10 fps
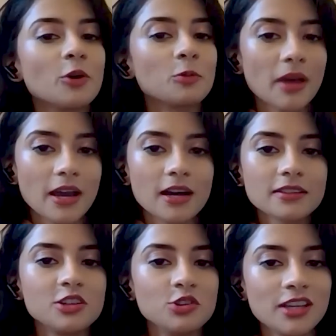own path
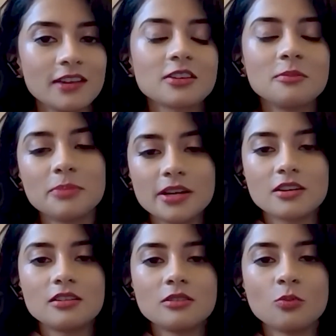and you can't
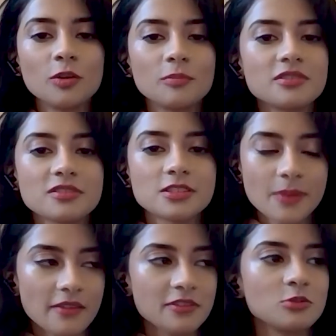compare one person's
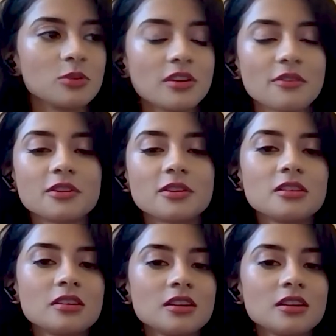path to another